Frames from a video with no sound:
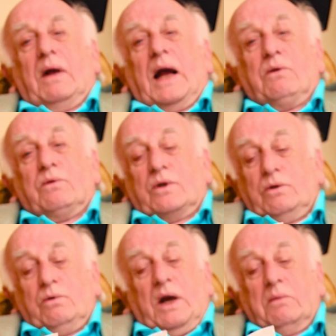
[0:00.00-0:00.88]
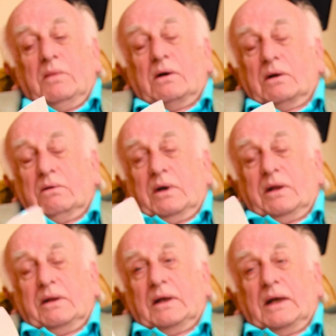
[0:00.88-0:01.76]
outdo Hemlock or
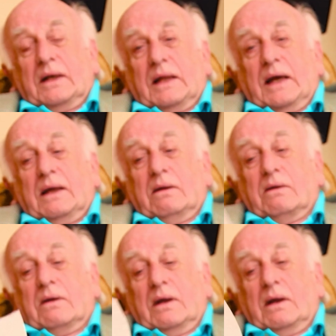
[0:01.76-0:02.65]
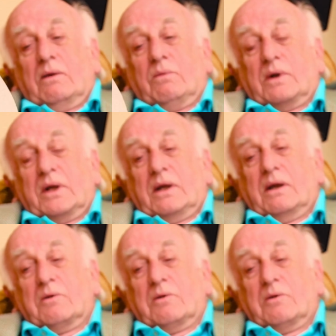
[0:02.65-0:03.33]
anything like that, and I wanted it